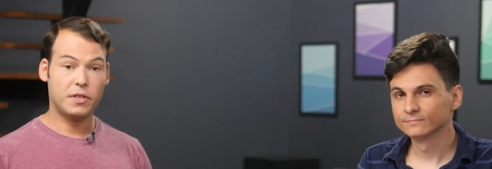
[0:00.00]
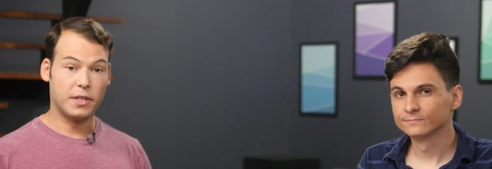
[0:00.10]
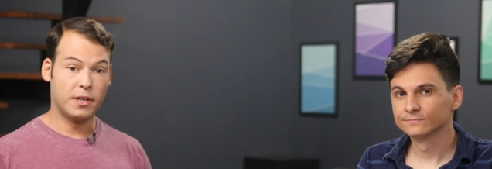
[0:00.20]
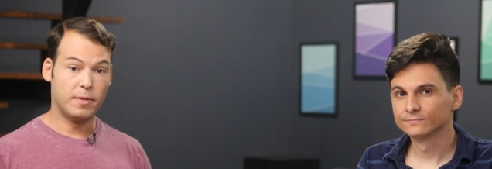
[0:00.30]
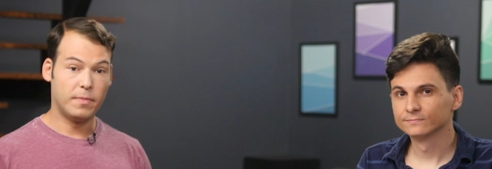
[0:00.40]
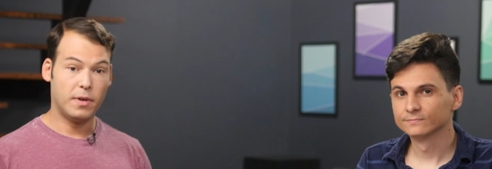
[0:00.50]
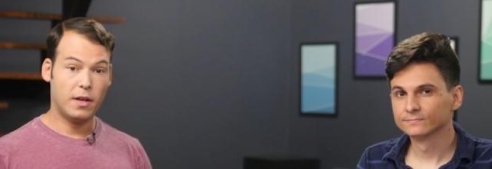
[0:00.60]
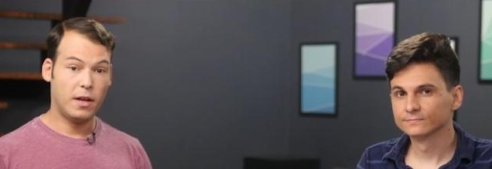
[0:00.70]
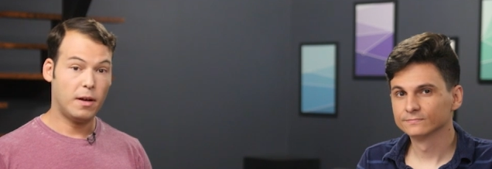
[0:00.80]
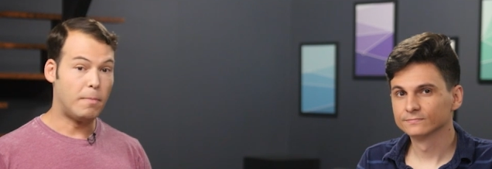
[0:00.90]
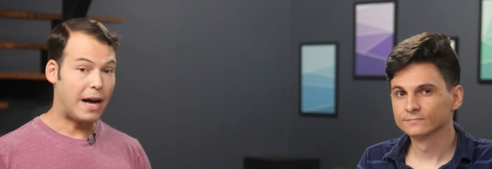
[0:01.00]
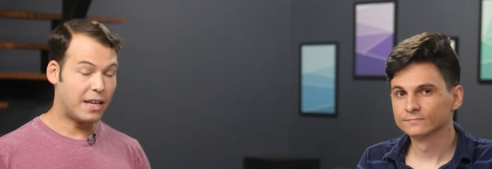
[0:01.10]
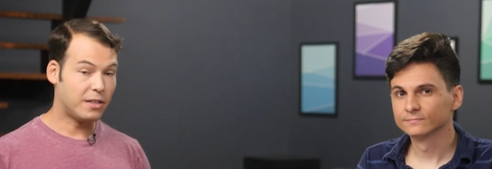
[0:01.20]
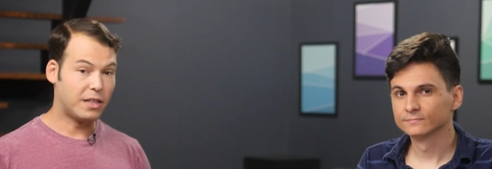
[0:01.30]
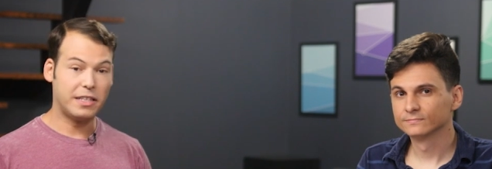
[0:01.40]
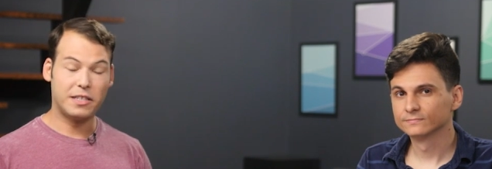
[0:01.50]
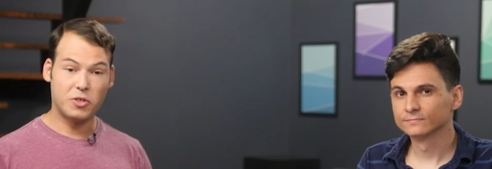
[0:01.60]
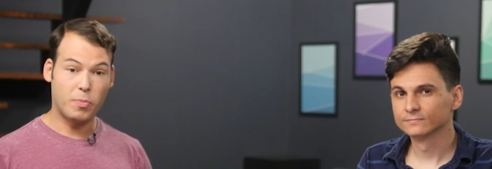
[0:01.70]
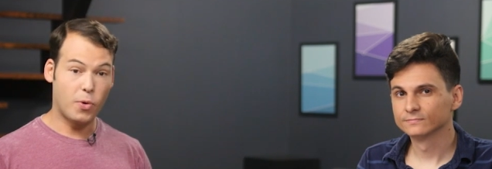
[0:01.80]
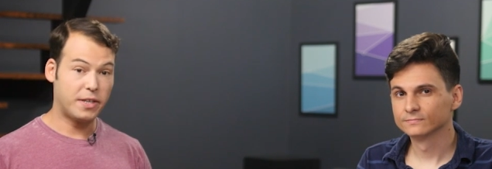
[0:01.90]
Speaker 1: some mildly
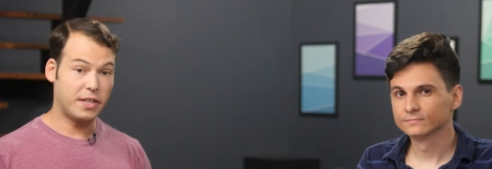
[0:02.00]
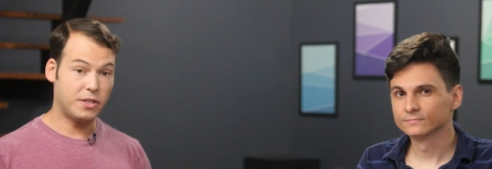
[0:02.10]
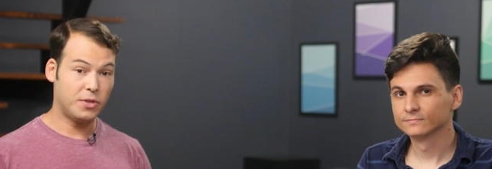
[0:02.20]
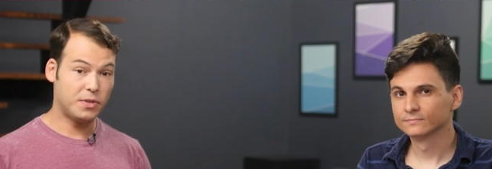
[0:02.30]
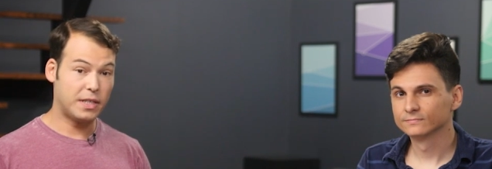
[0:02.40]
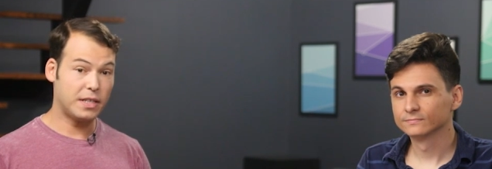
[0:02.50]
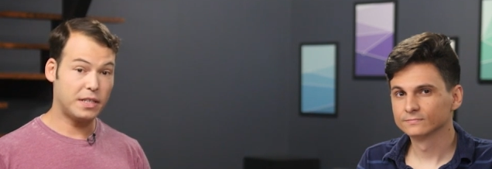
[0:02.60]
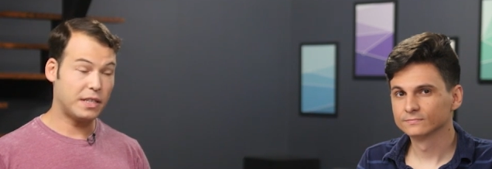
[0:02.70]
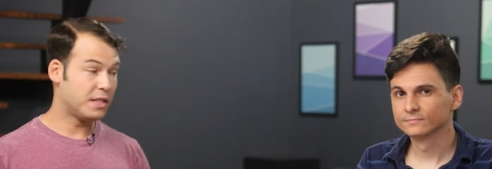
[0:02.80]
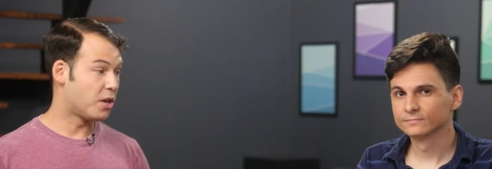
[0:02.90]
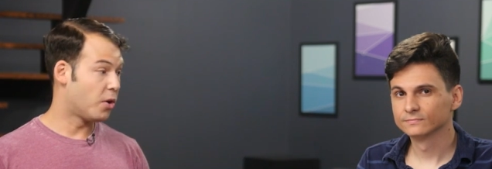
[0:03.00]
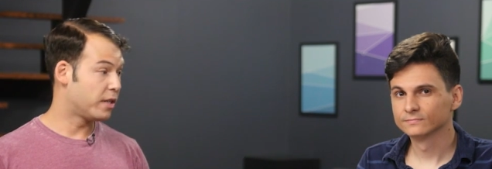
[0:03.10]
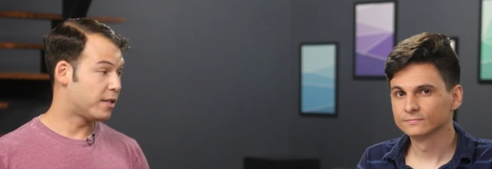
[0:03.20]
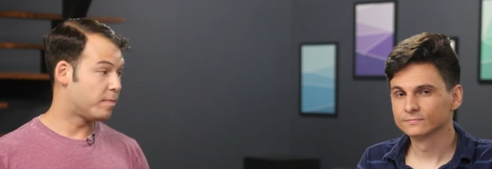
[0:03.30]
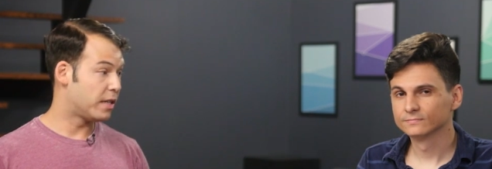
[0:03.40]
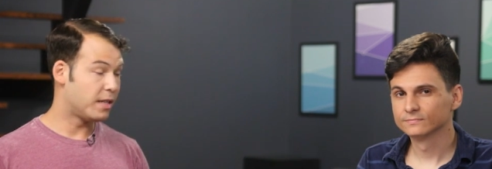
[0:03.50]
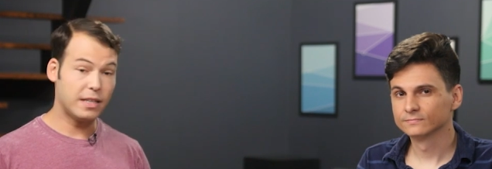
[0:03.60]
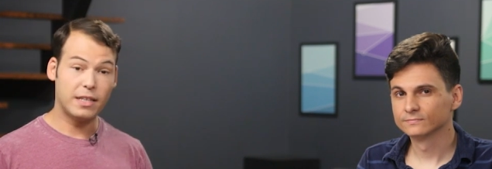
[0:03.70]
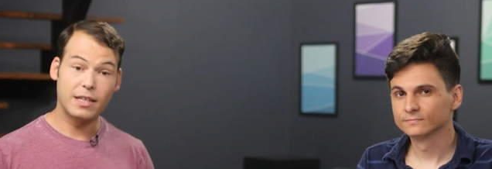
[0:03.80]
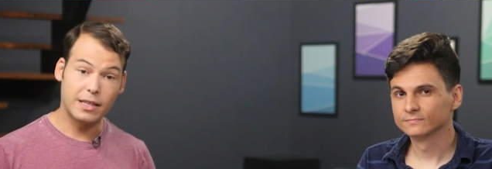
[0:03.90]
disappointing news. This is going to be
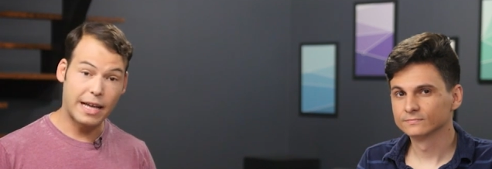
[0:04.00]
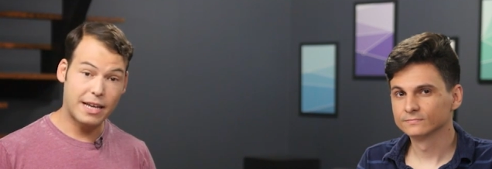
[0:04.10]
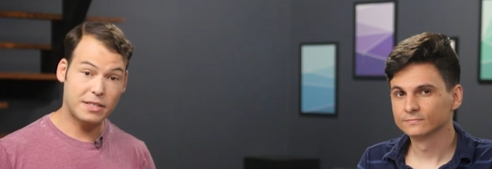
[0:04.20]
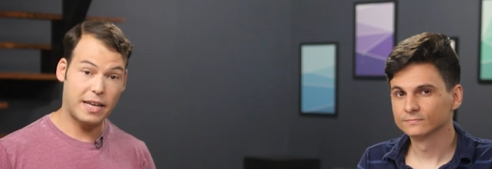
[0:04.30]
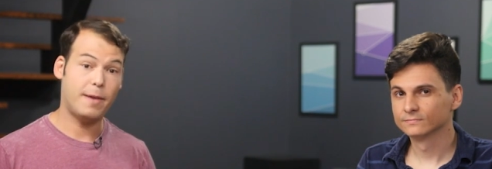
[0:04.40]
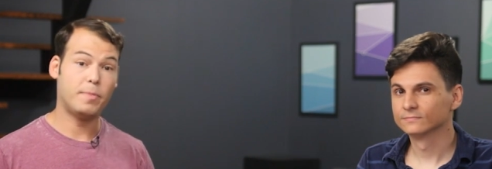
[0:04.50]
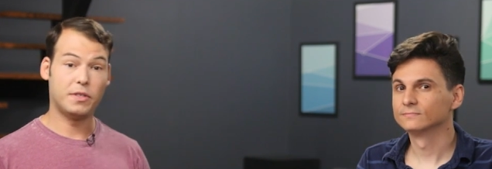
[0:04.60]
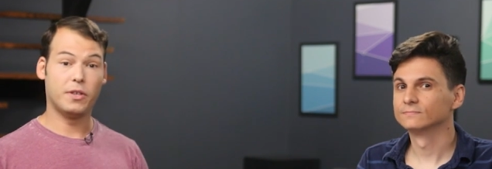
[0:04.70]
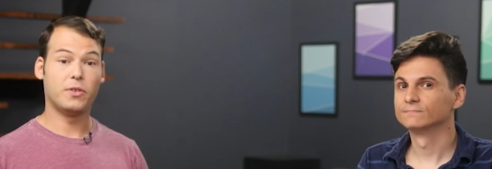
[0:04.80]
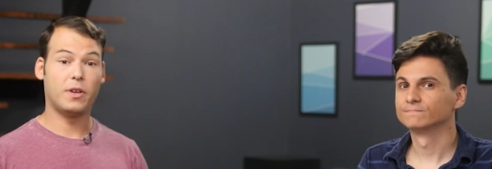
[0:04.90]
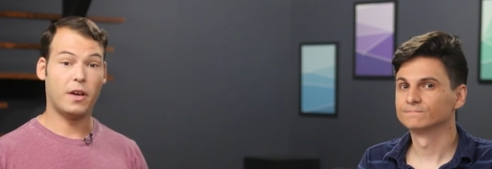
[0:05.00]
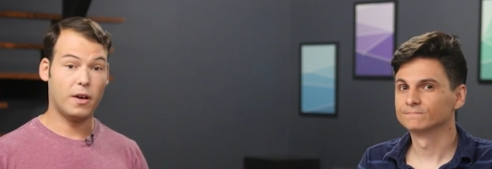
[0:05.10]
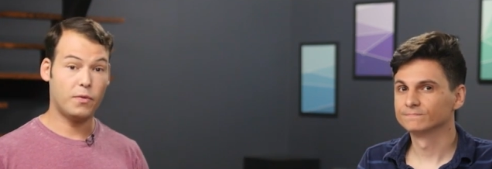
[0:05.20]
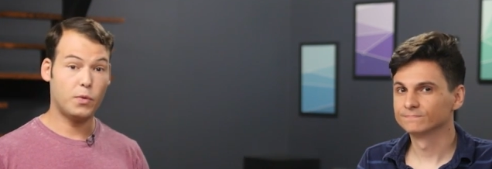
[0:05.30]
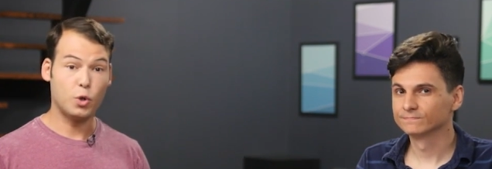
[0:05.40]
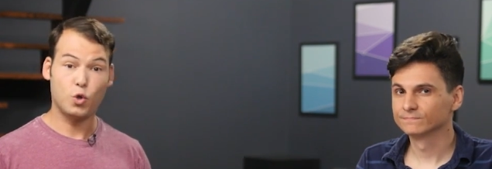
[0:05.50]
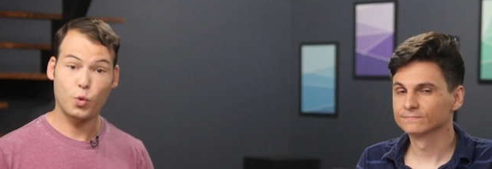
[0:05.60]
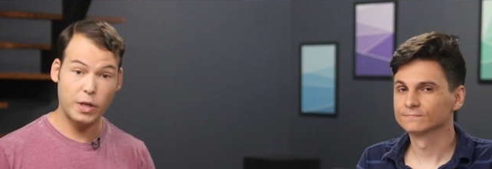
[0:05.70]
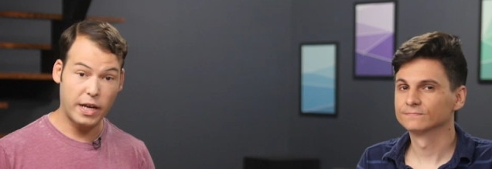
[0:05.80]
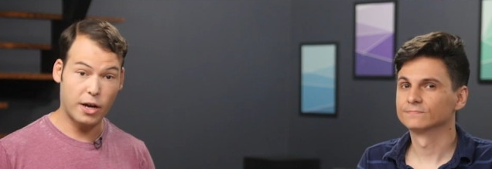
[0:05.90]
the last episode of the
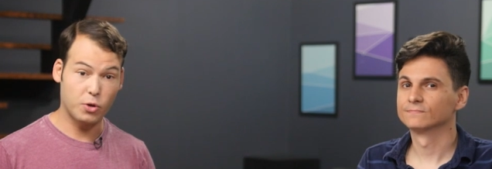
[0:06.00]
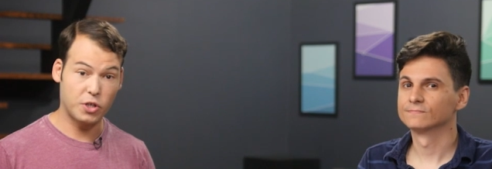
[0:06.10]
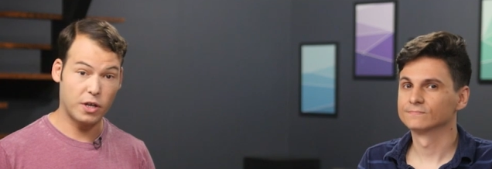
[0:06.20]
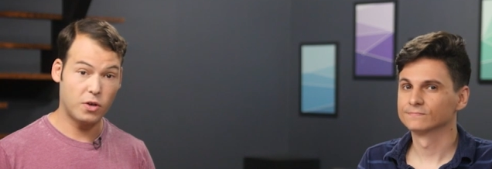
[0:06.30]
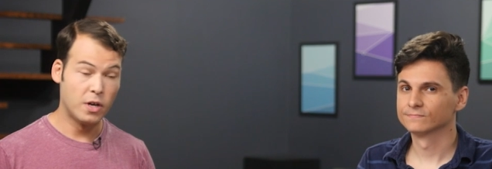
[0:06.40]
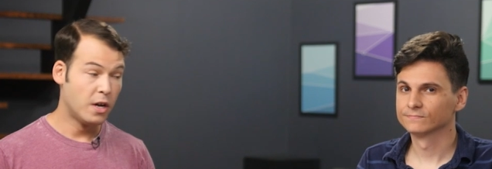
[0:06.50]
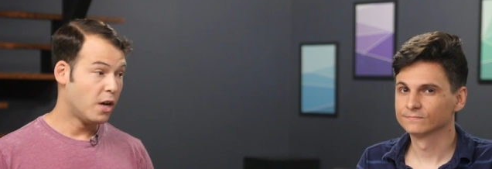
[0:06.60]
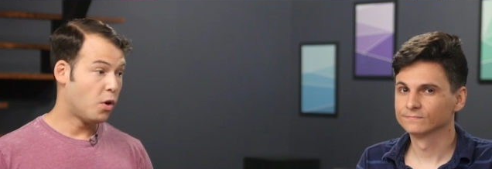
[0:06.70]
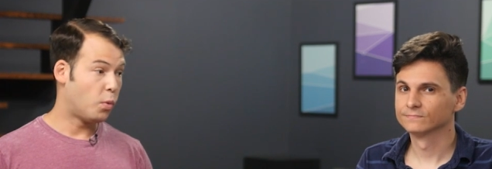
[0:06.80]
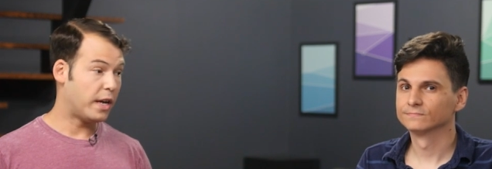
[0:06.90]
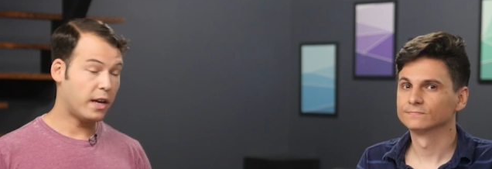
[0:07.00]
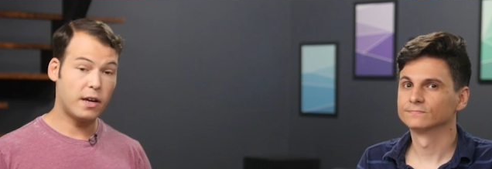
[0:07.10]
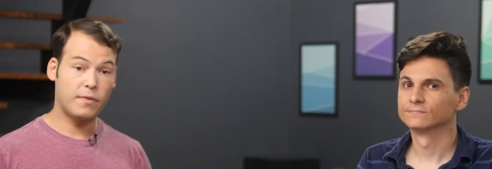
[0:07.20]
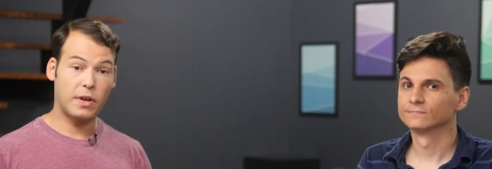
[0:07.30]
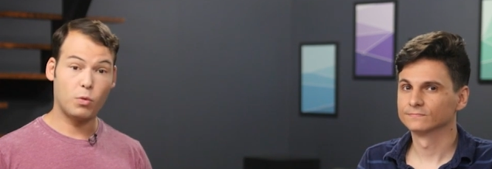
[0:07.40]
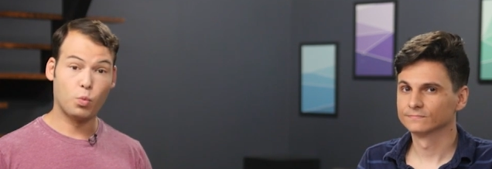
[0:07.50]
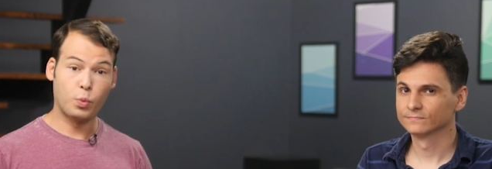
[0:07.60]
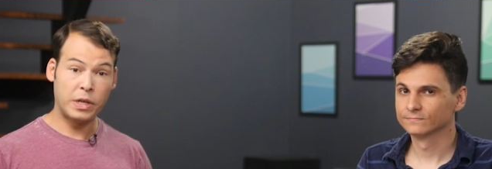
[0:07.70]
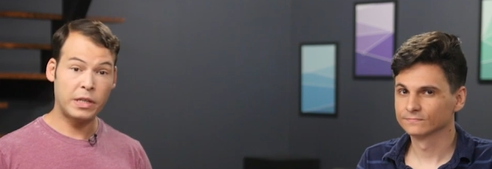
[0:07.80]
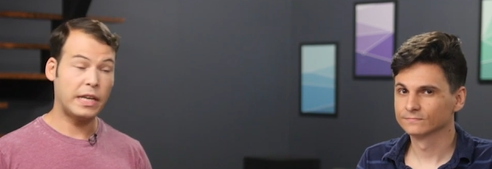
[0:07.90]
Treehouse Show. We have
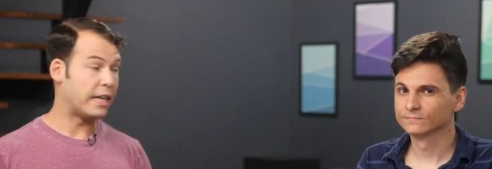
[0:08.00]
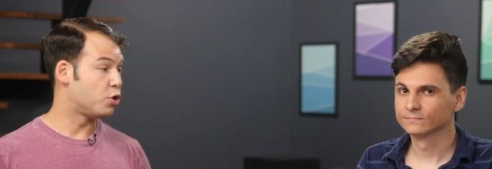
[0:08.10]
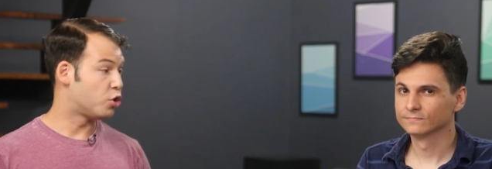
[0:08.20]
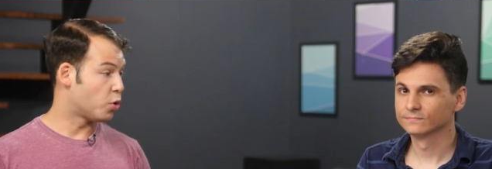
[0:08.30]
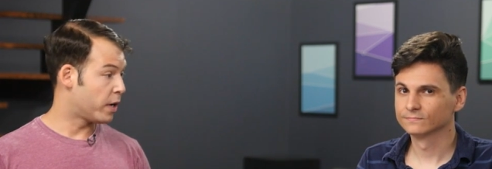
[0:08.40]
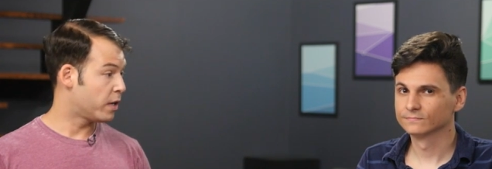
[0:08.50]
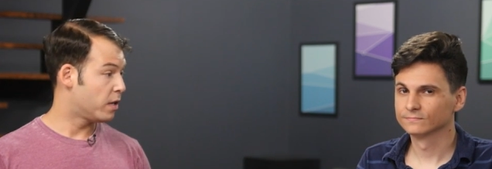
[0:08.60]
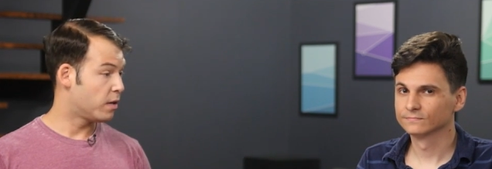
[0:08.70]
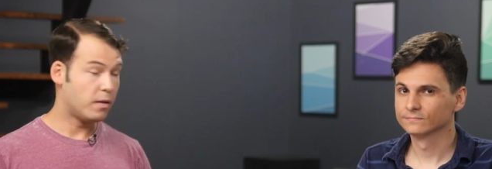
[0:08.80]
really enjoyed